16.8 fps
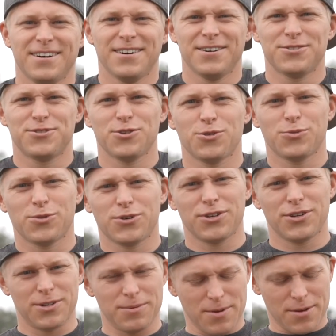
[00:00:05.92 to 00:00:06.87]
So
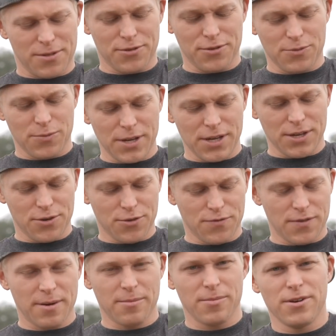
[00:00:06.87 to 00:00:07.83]
we're about third week in
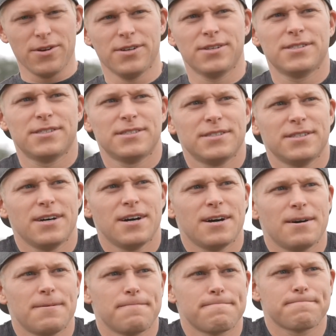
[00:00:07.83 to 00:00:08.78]
November,
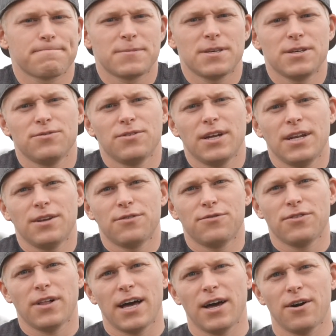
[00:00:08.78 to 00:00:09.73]
getting ready to
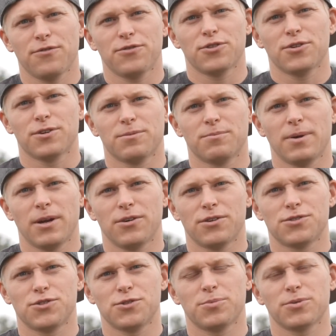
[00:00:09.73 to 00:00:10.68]
fly out for
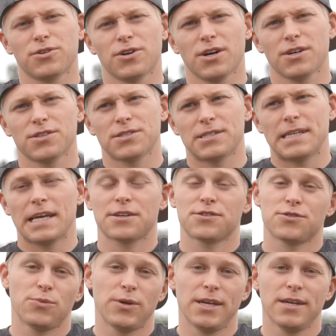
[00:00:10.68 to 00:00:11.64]
Paris Supercross
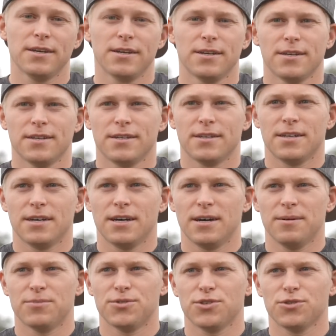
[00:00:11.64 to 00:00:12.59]
next week.
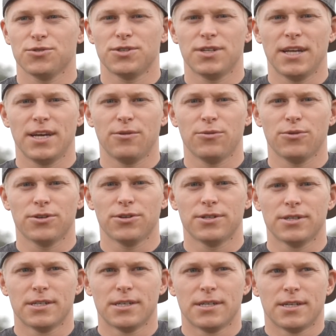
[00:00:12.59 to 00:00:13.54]
So today
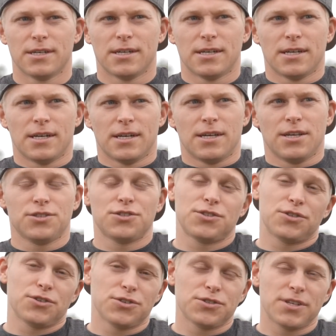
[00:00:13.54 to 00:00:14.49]
this is
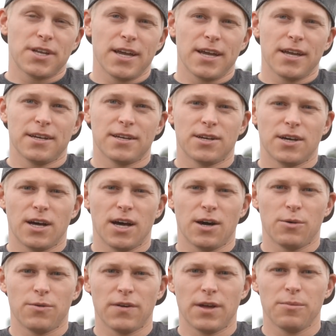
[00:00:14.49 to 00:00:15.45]
Thursday.
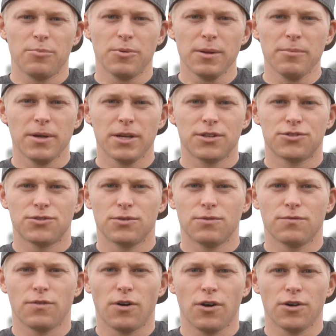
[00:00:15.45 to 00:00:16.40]
We've had a pretty big
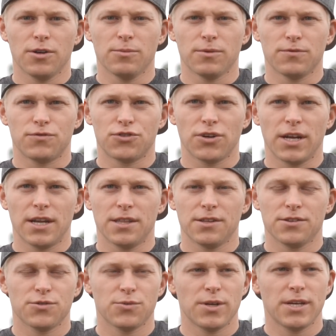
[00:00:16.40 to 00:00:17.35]
volume of training
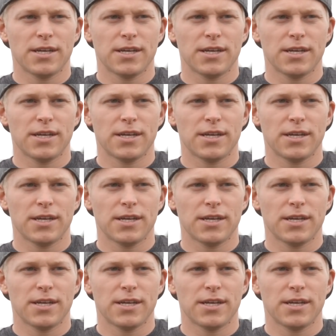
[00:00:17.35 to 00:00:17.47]
this week,